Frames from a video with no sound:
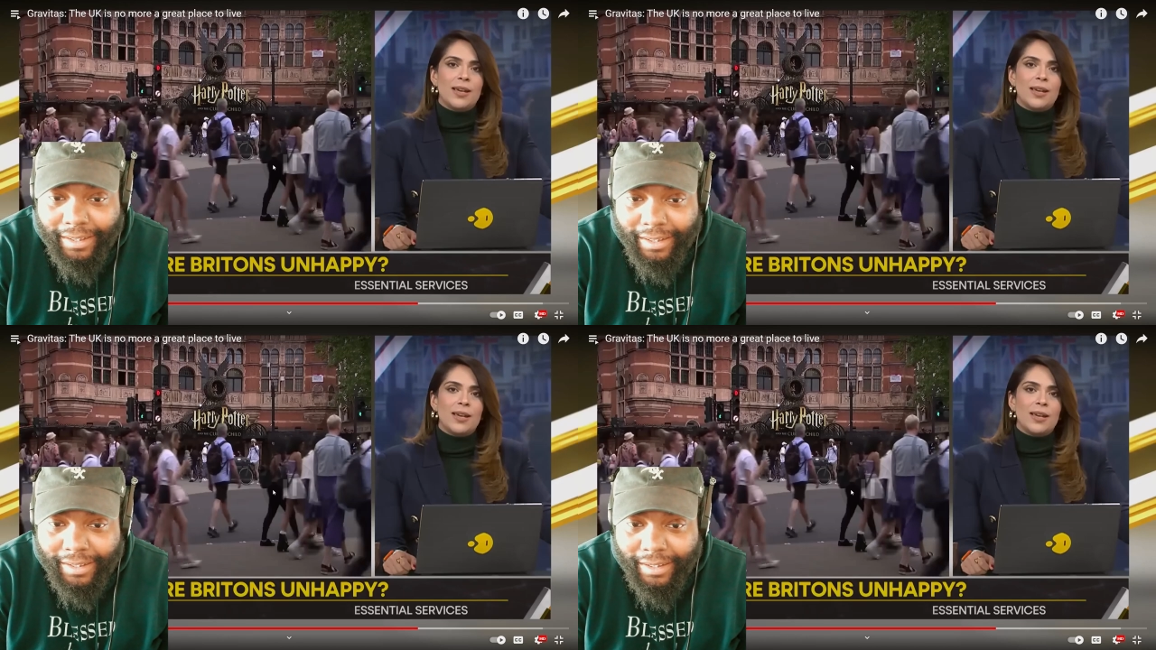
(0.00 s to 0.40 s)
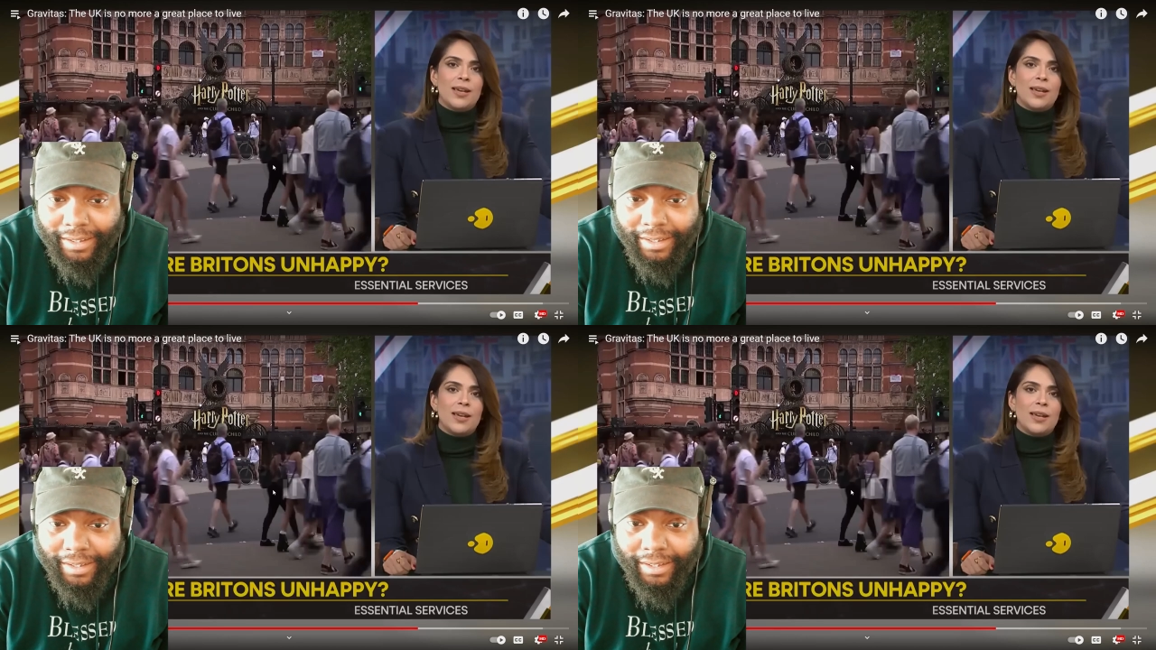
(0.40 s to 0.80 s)

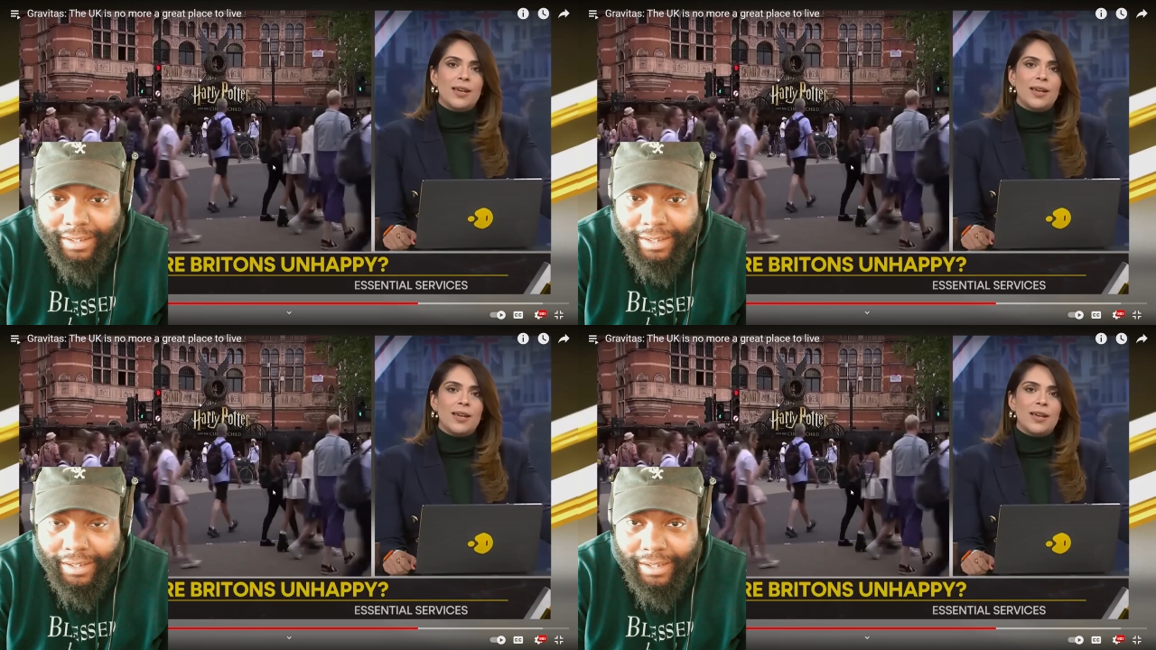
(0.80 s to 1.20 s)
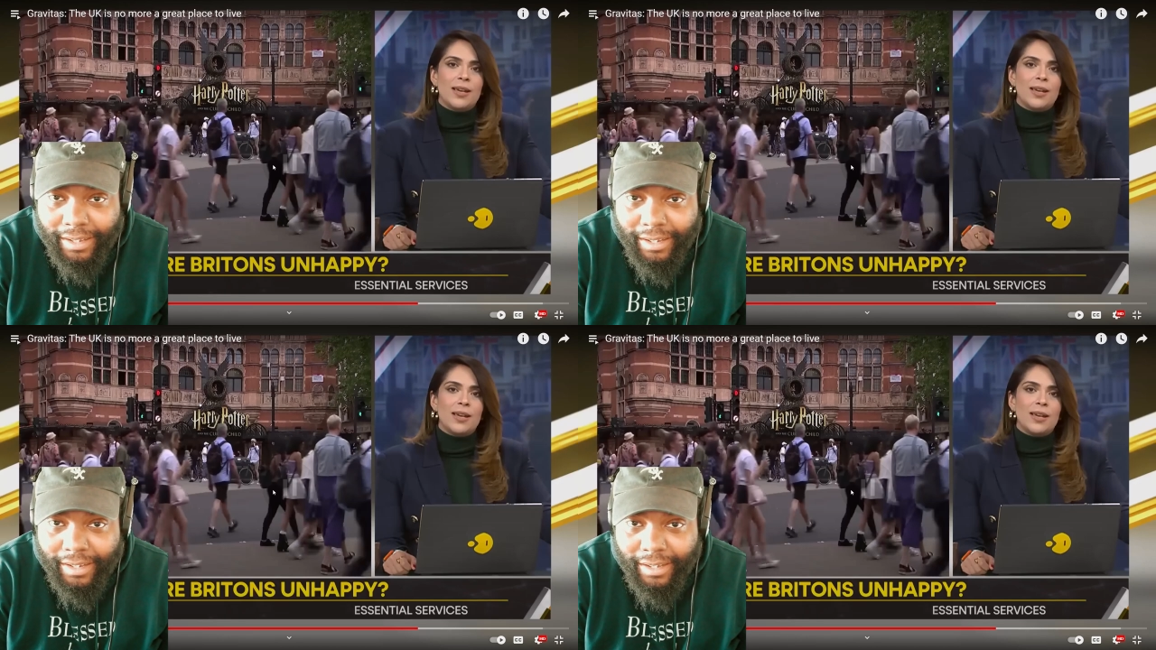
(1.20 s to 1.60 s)

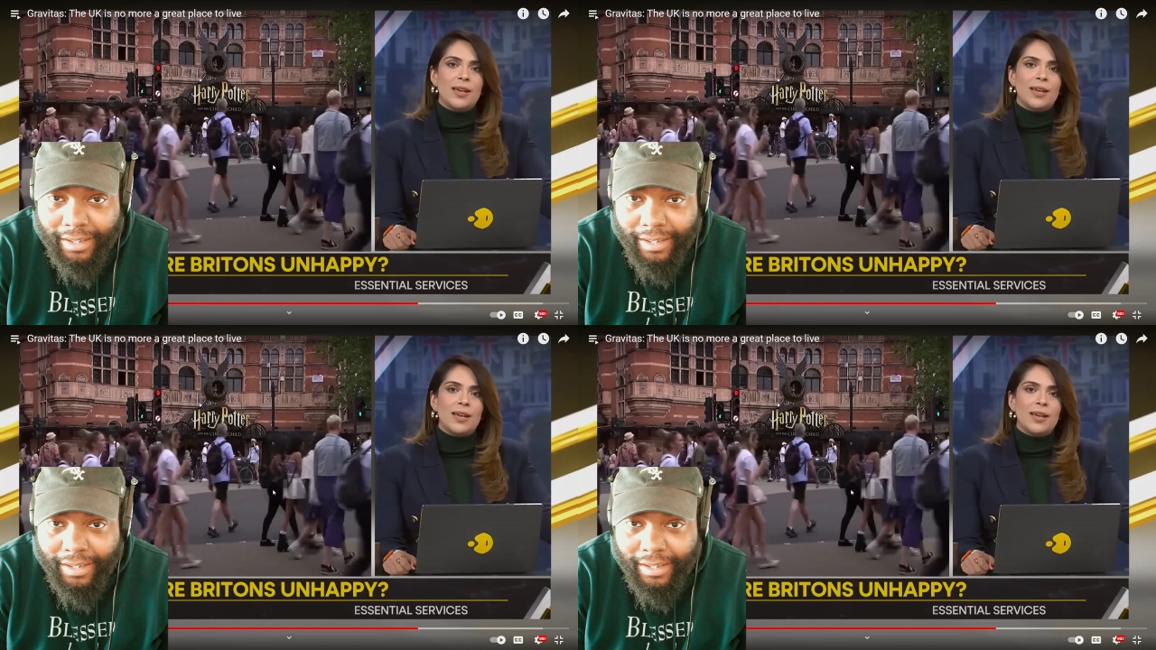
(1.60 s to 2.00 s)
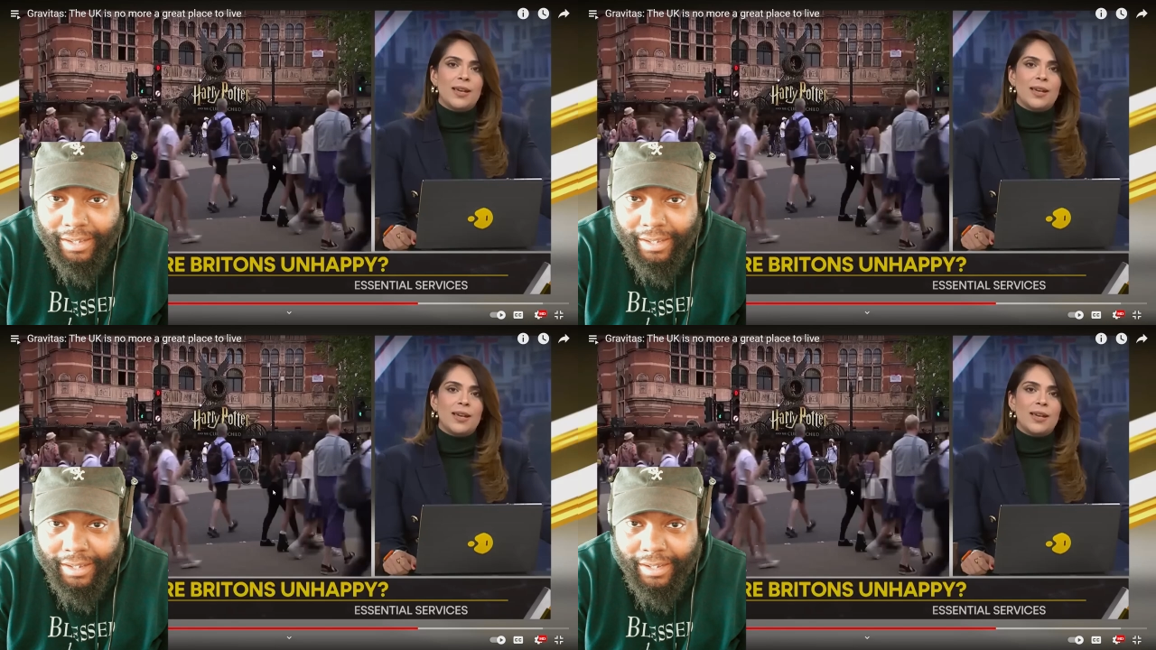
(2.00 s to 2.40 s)

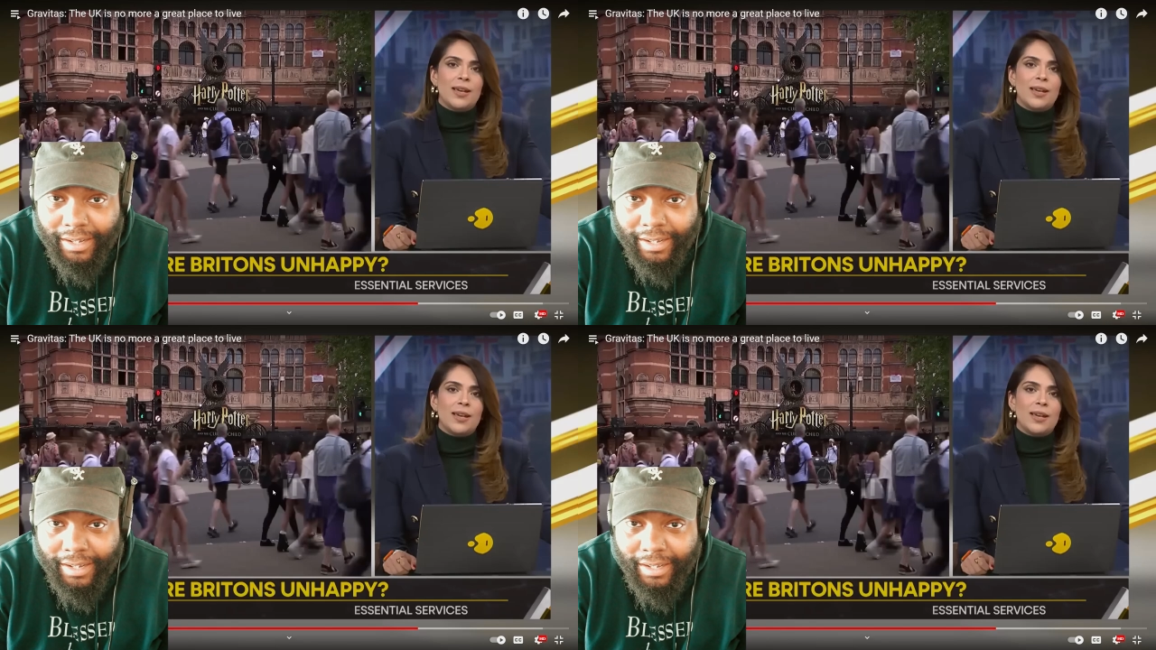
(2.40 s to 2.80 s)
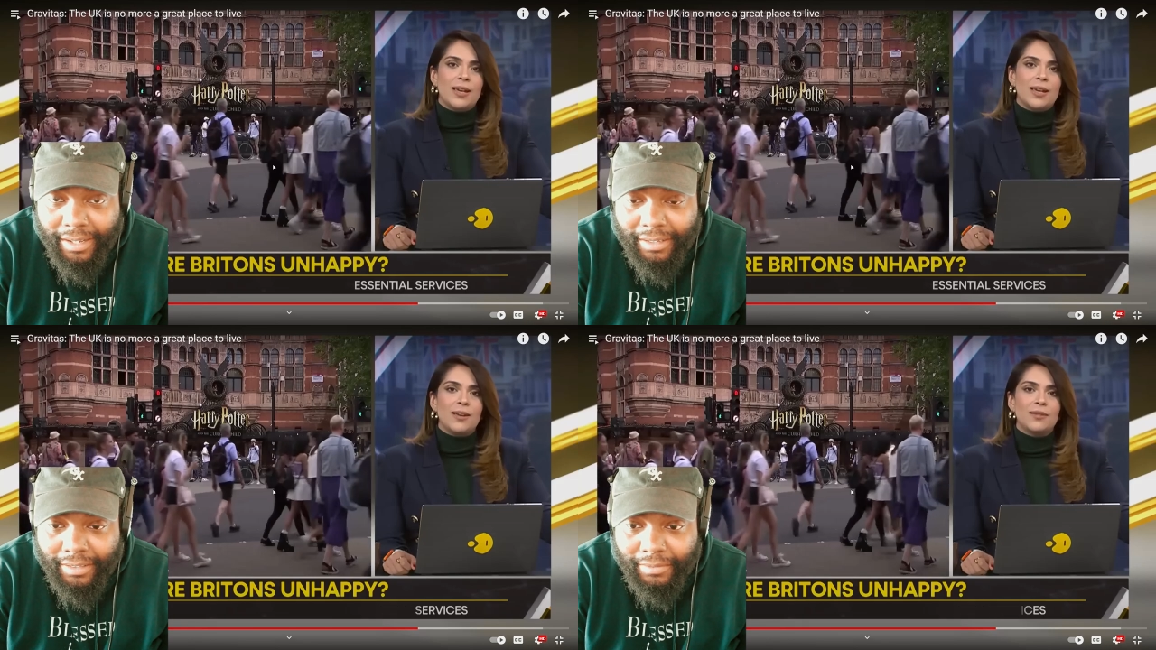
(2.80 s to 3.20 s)

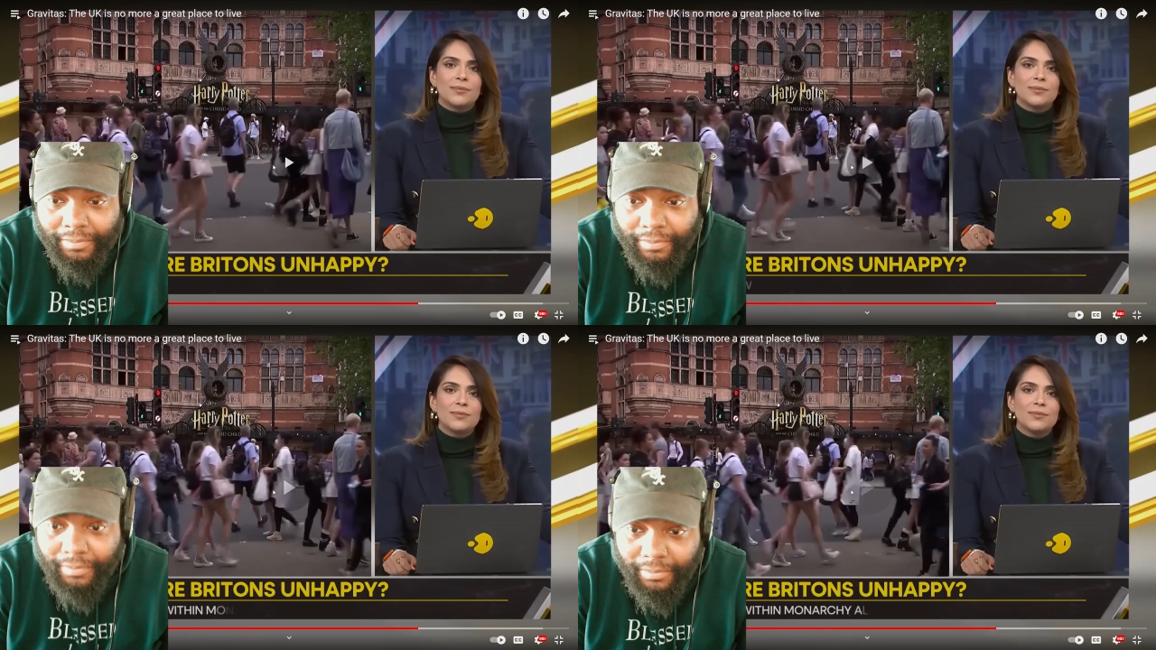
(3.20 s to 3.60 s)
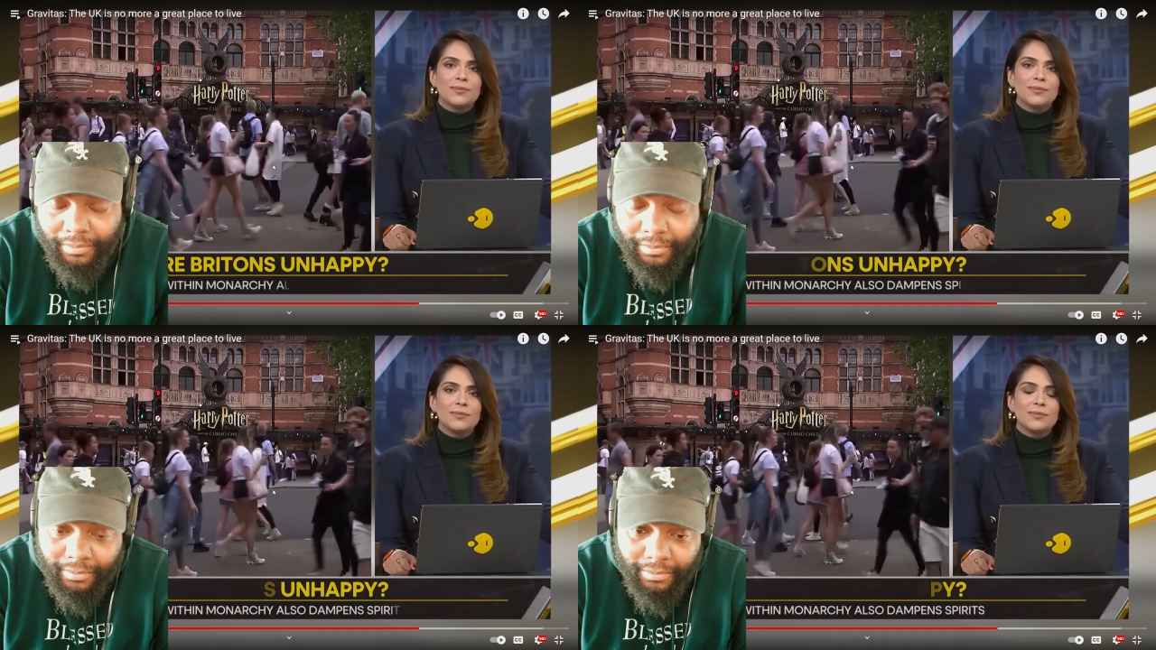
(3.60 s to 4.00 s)

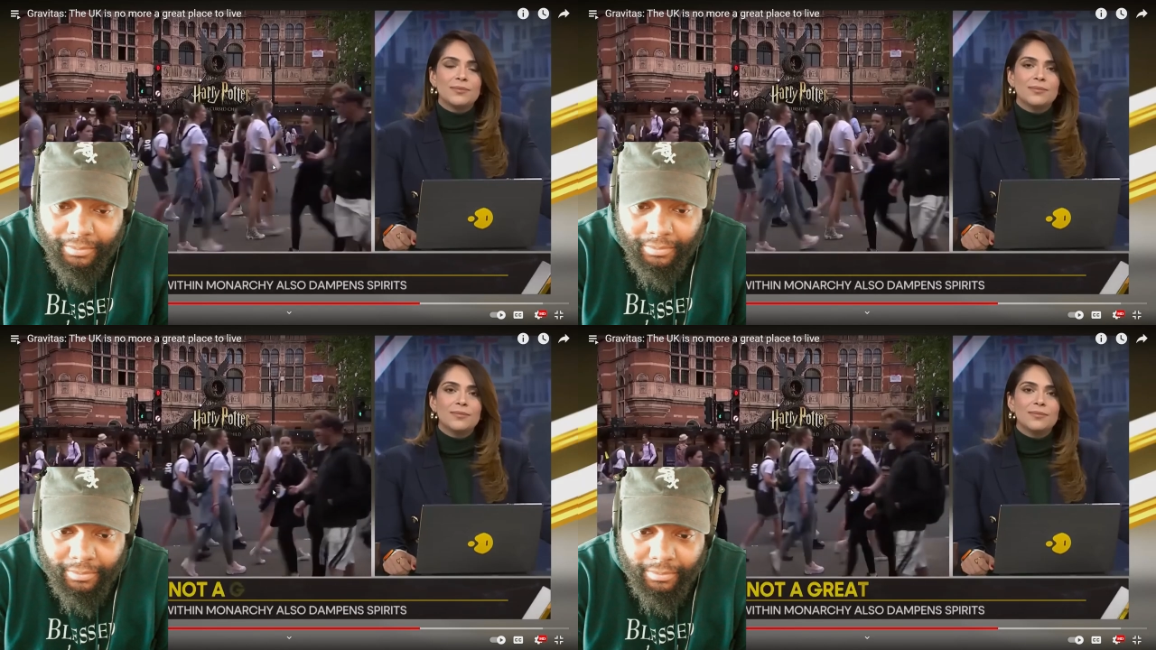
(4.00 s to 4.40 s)
Nobody speaks.